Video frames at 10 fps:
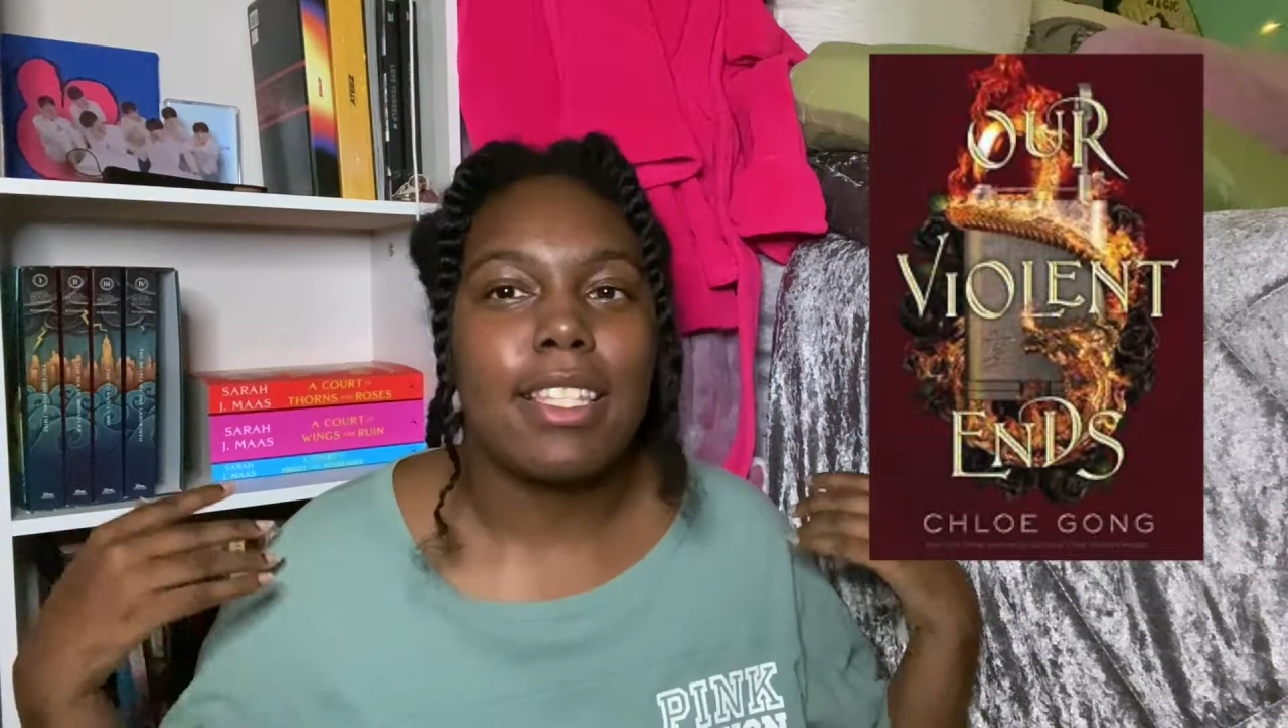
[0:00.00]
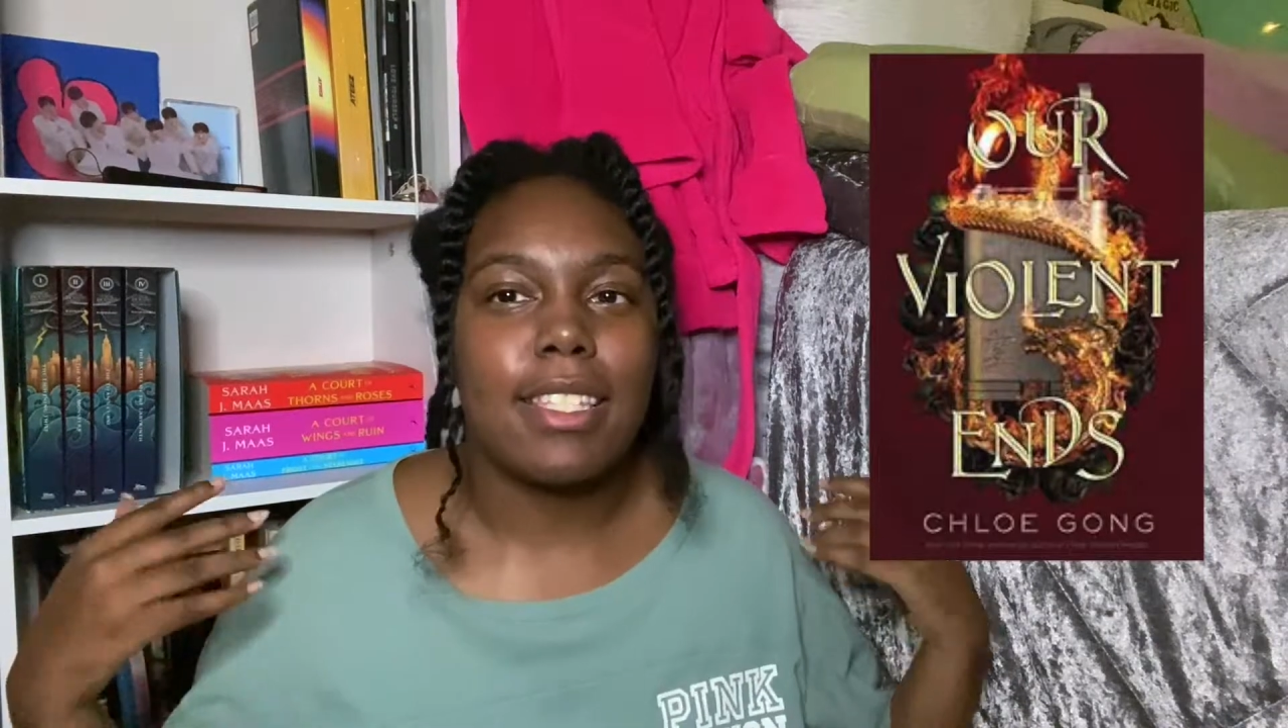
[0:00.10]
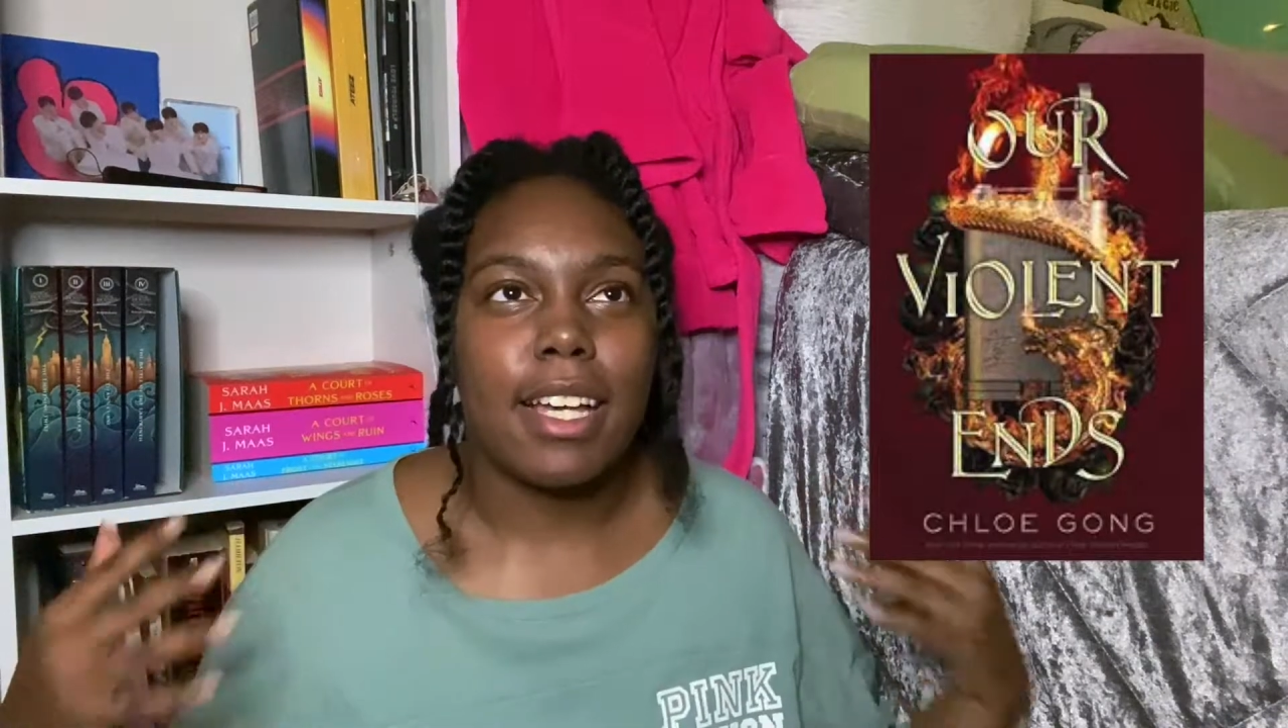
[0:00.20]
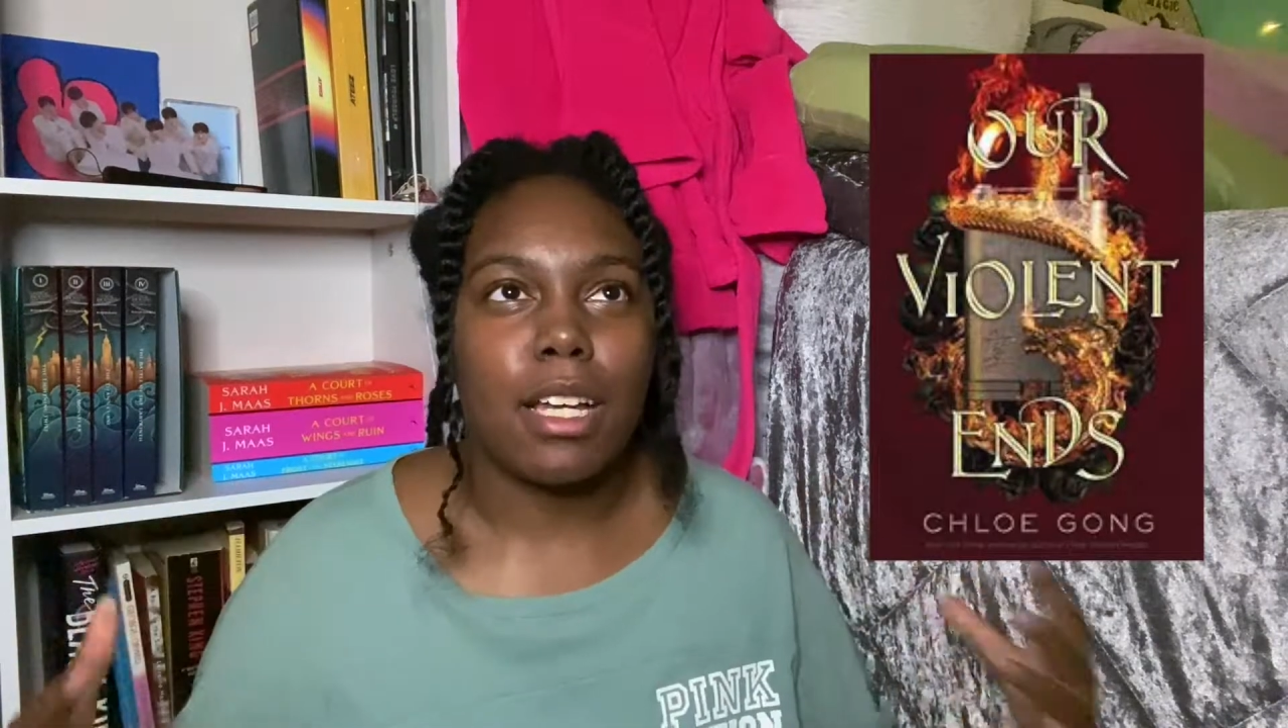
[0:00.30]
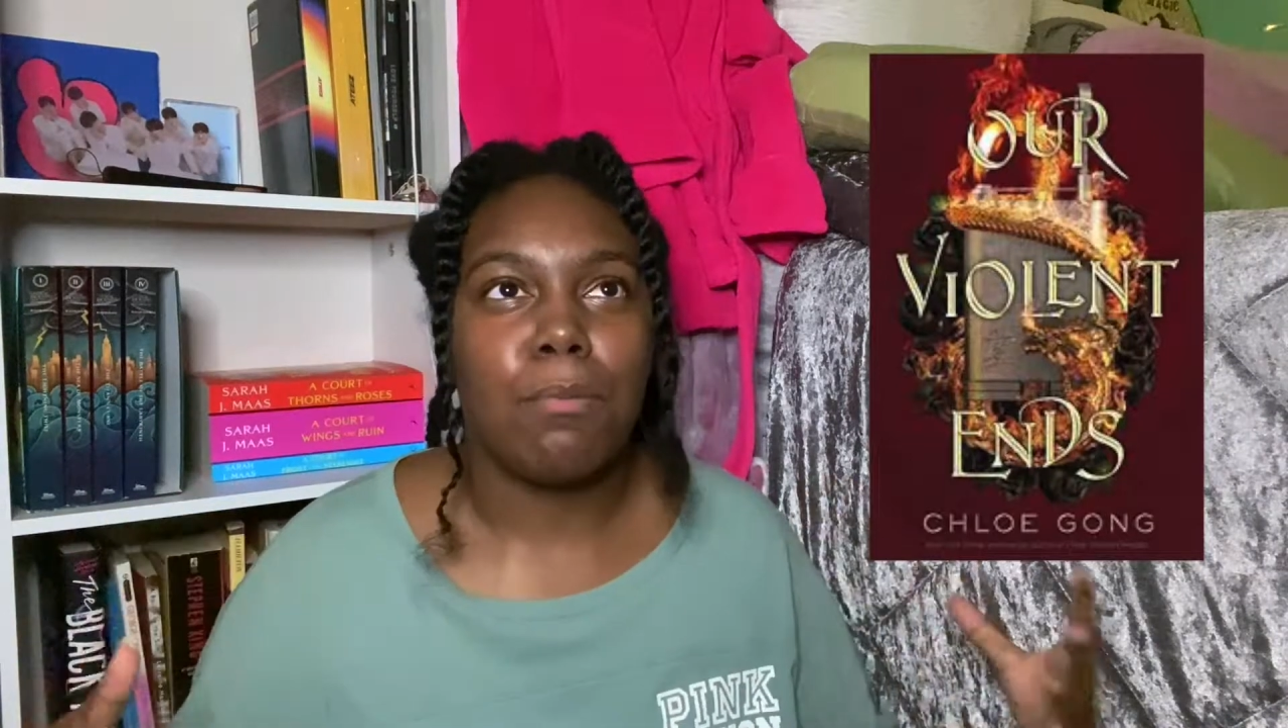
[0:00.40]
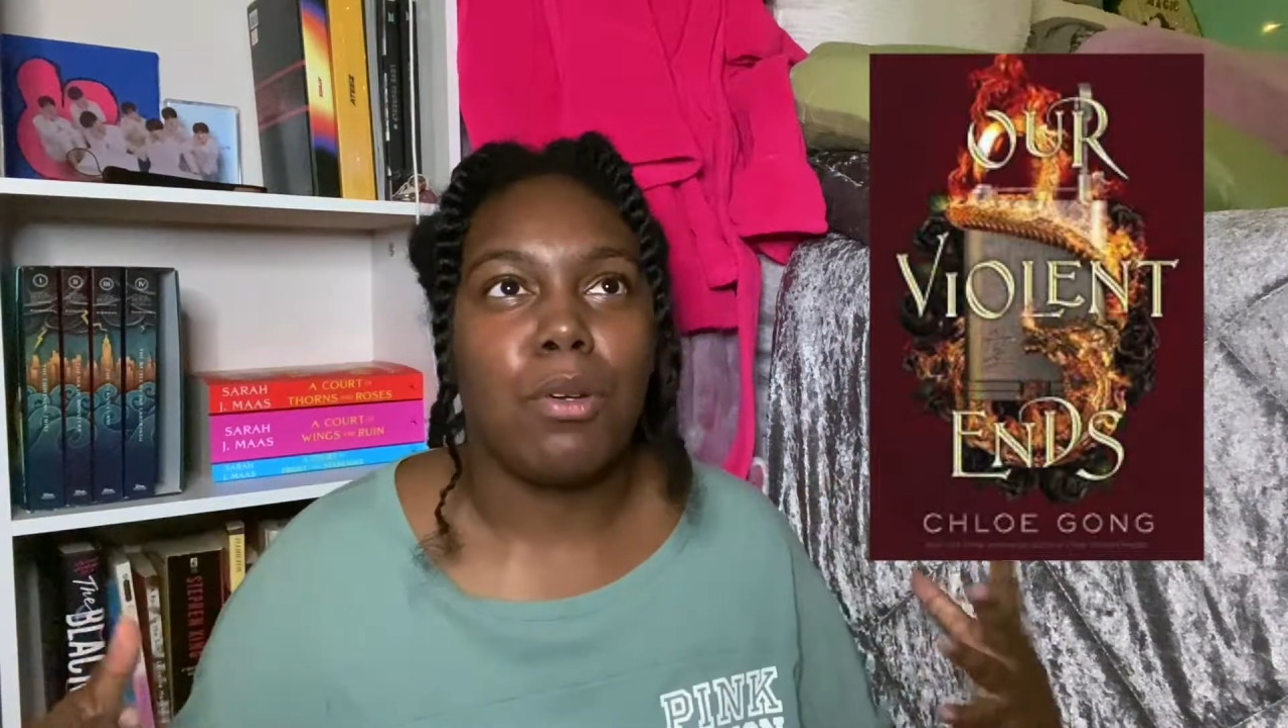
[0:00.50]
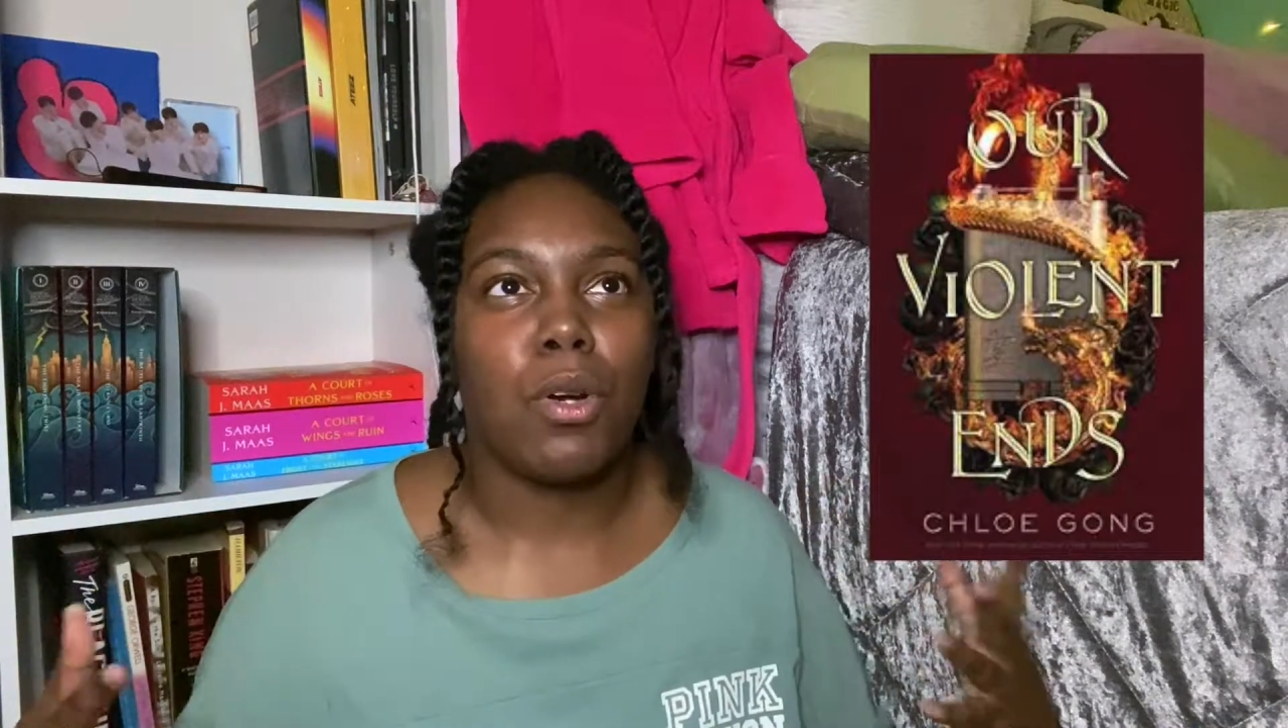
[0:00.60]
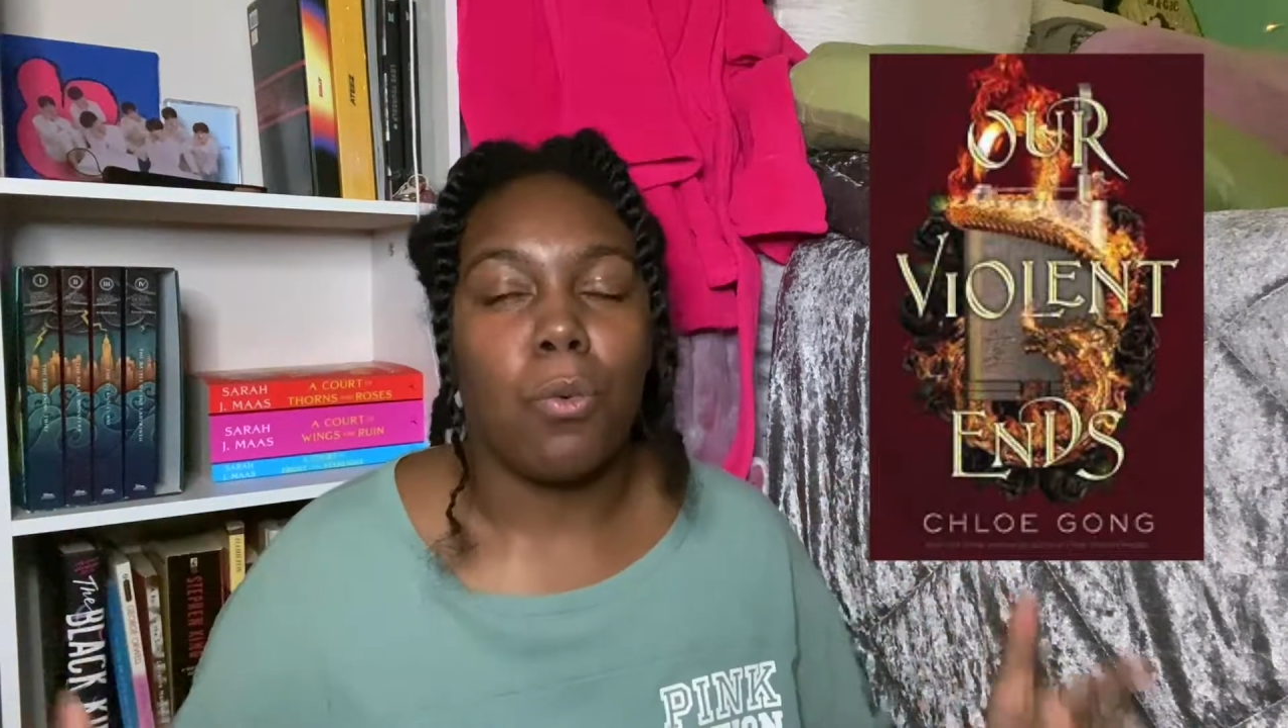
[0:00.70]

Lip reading: second book